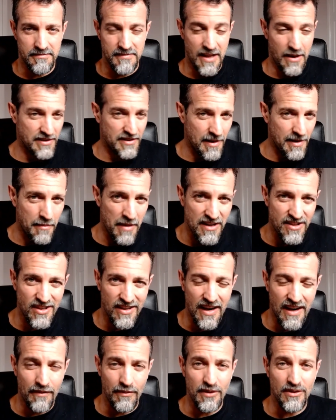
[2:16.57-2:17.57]
Now, as I
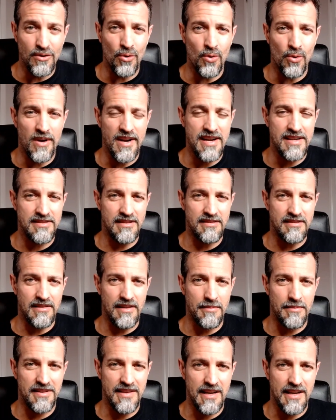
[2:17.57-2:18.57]
mentioned, every tool has its
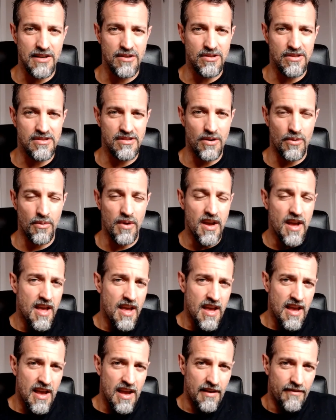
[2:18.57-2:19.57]
limitations. So
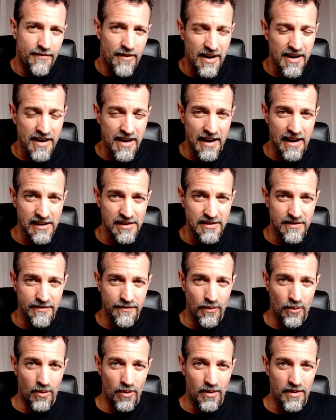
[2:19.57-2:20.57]
if I ask
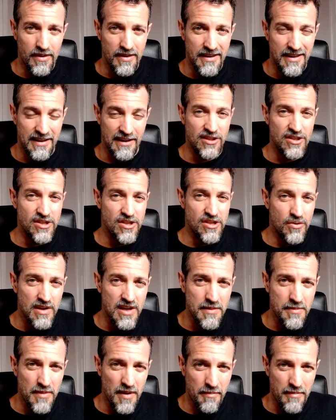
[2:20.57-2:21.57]
for an
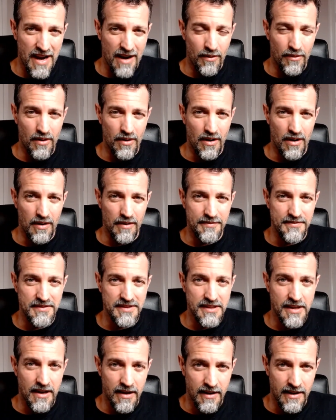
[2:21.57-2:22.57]
extreme amount of
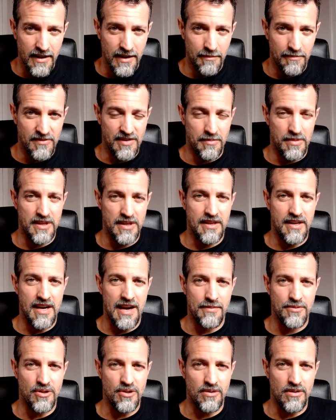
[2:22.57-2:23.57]
time to be
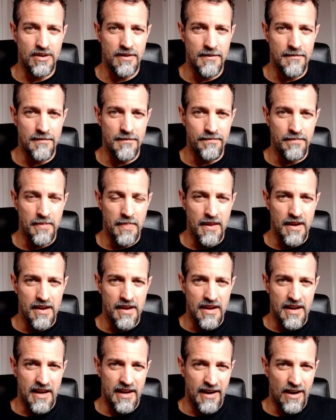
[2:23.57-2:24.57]
captured,
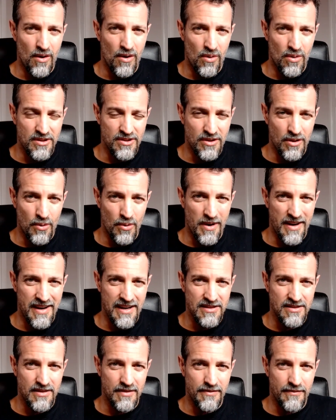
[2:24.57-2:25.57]
and I also
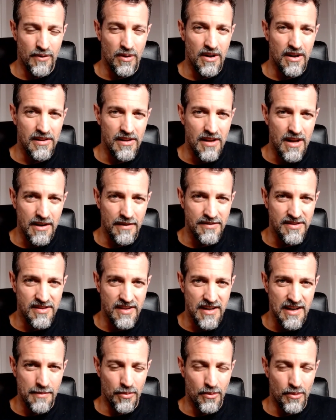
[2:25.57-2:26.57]
asked for a lot of
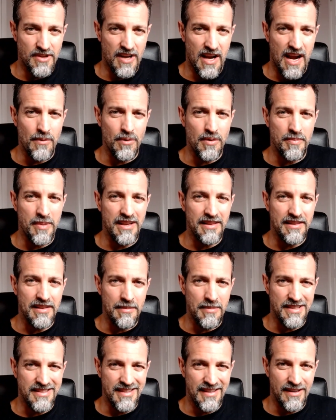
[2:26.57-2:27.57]
samples, I would be
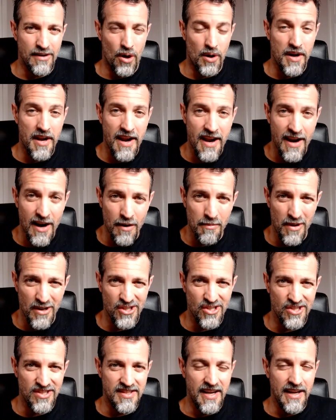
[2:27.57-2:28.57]
limited on how
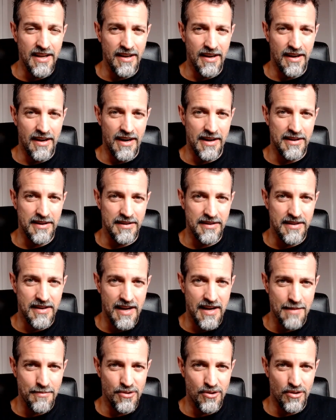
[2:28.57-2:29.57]
much data I could
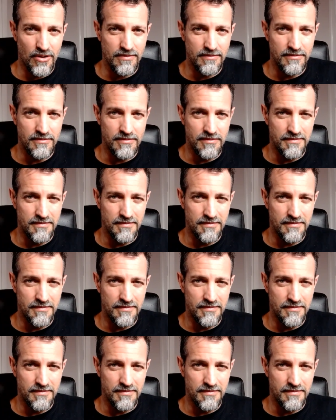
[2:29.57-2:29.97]
capture